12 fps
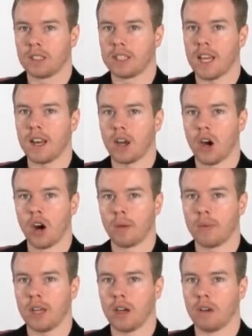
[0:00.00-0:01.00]
dead
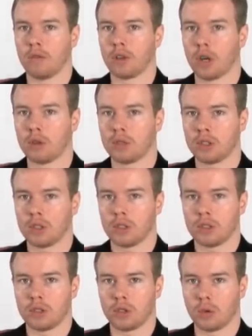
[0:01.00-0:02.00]
army of ghost
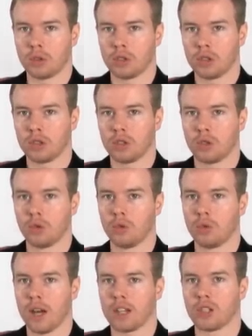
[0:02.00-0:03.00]
soldiers
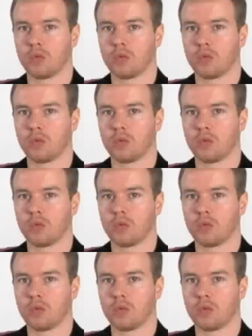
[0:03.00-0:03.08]
who had